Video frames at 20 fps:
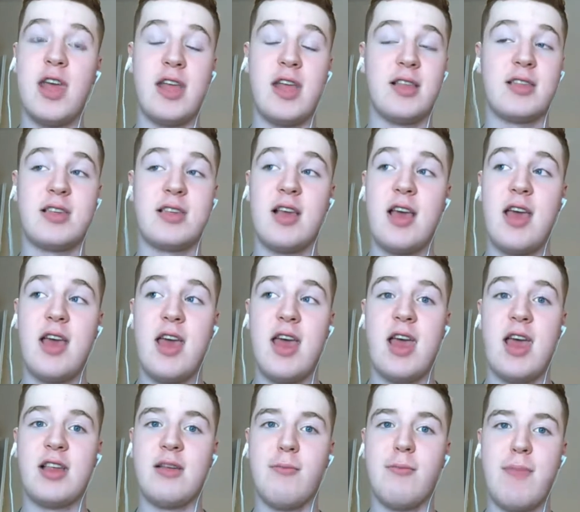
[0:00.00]
It's
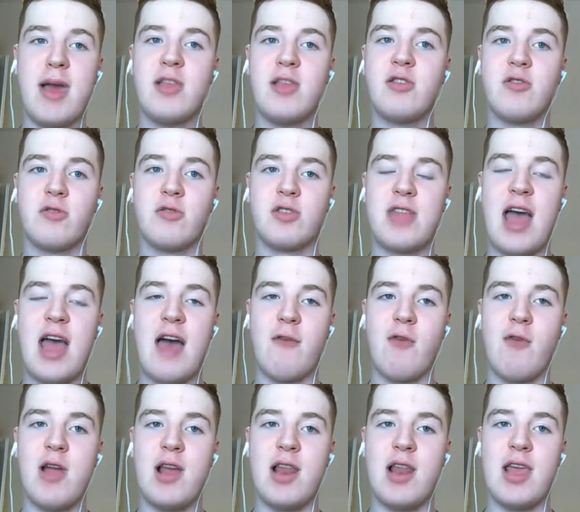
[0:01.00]
a mental stat,
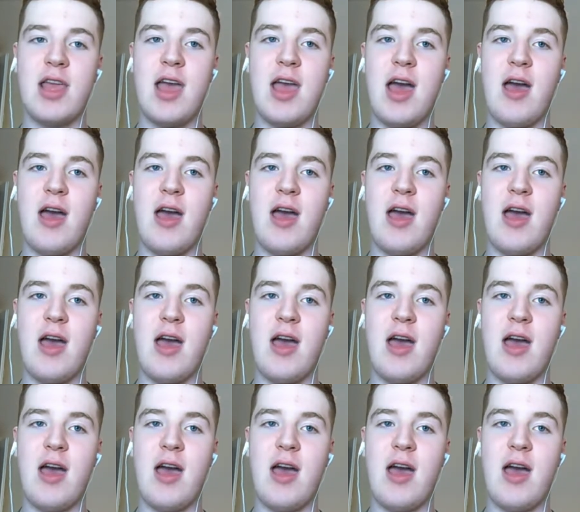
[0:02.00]
really.